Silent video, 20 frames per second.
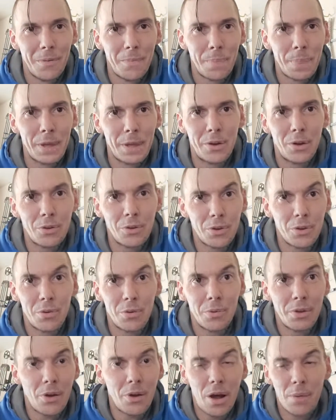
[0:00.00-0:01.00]

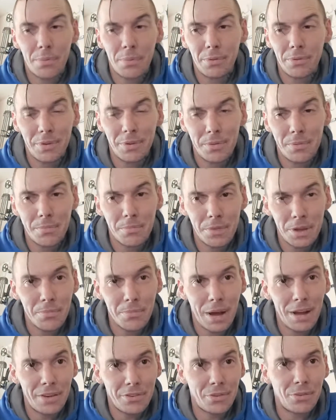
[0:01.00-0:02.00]
You
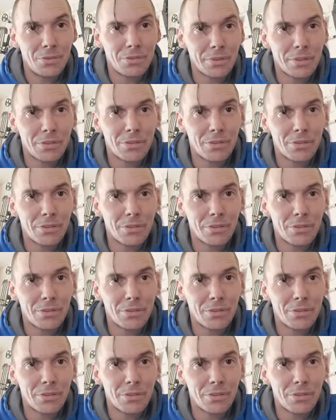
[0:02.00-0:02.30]
might do something